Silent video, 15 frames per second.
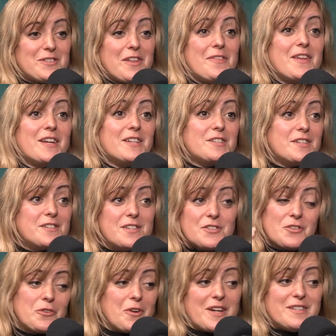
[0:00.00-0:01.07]
And then he does this
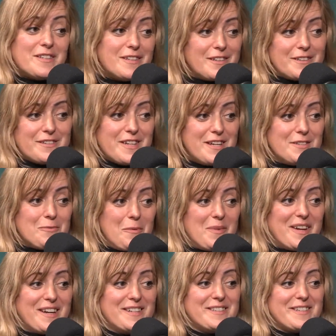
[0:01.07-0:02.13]
crazy little dance when we
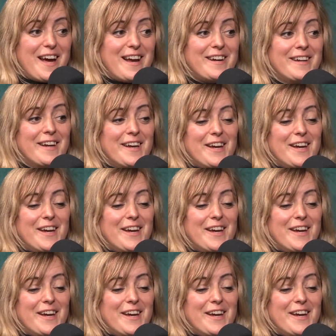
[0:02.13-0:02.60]
get inside